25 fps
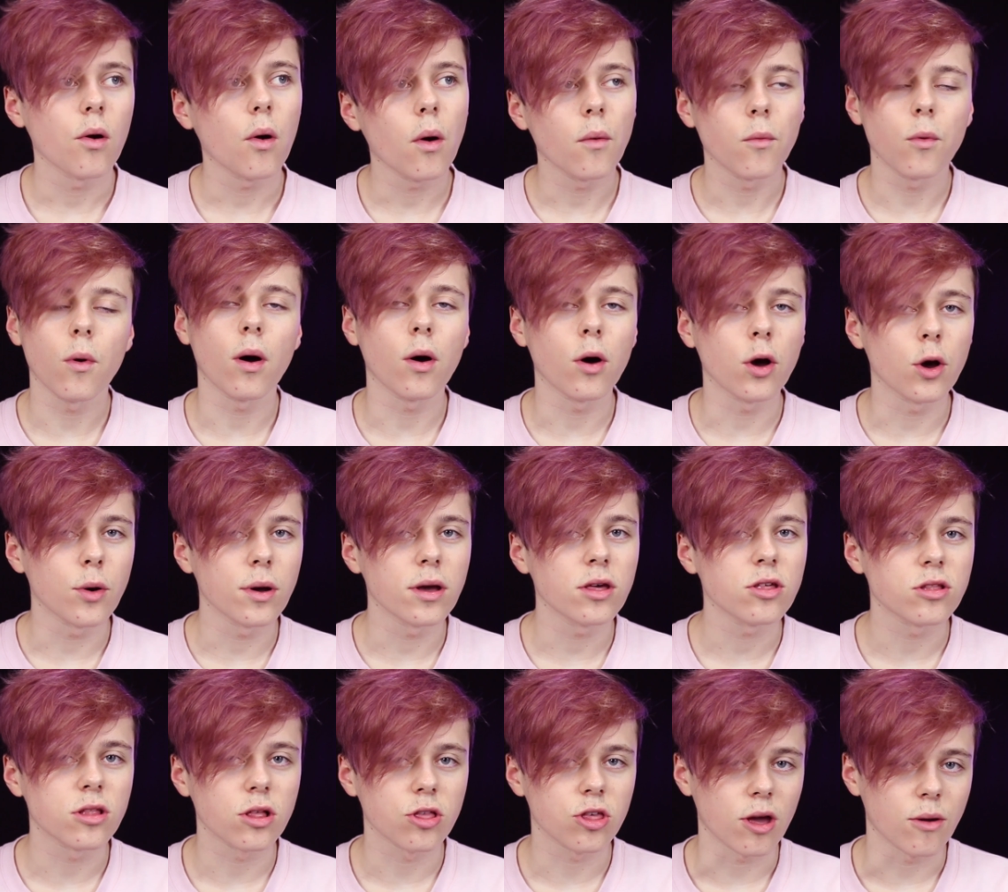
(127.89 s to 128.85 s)
Well, who
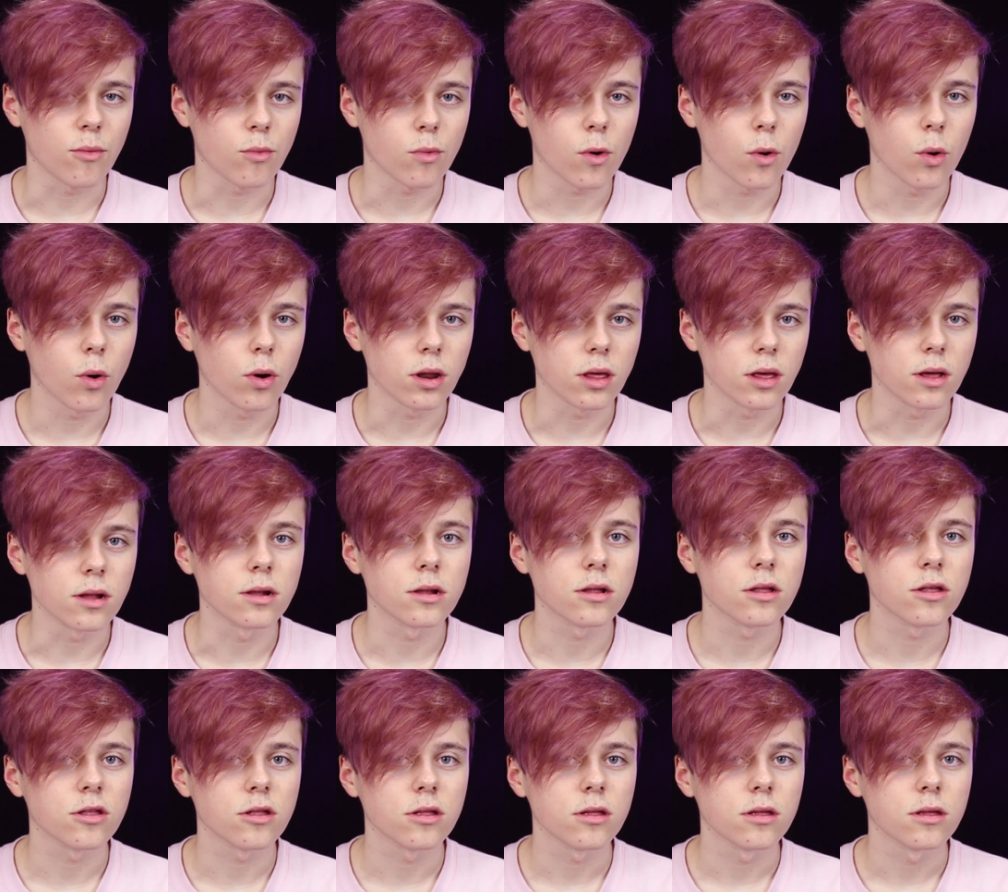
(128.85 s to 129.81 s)
is the general
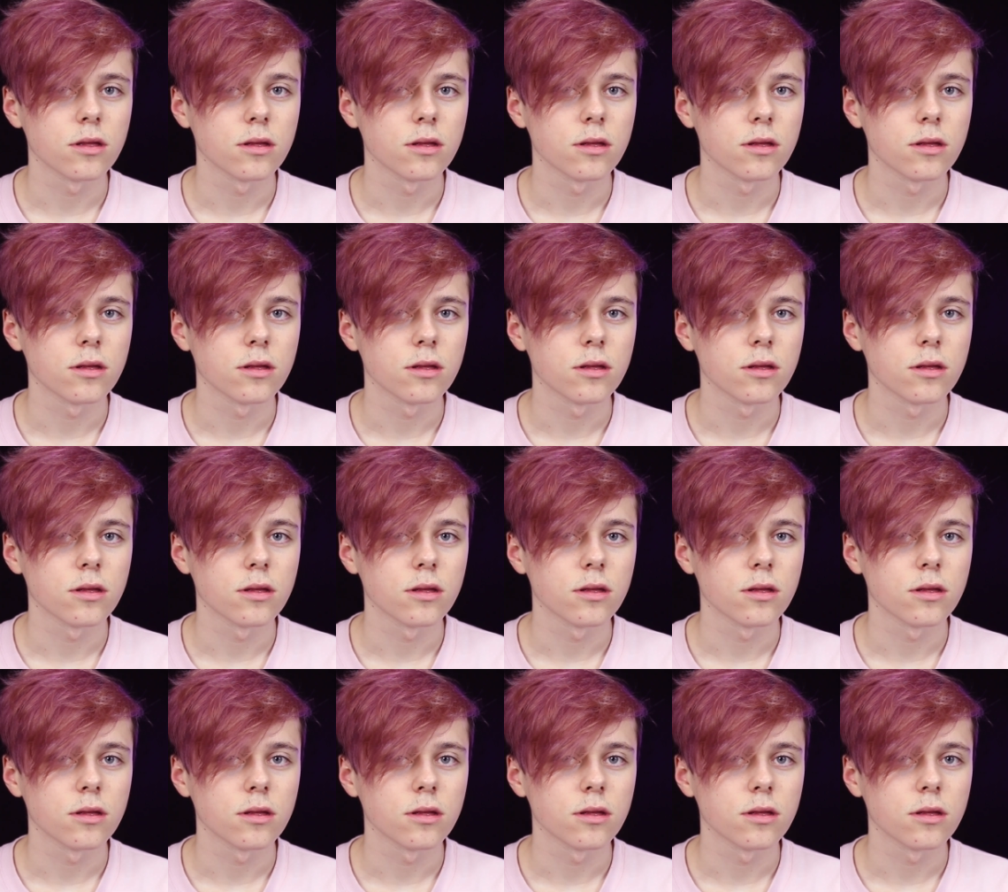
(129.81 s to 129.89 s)
audience?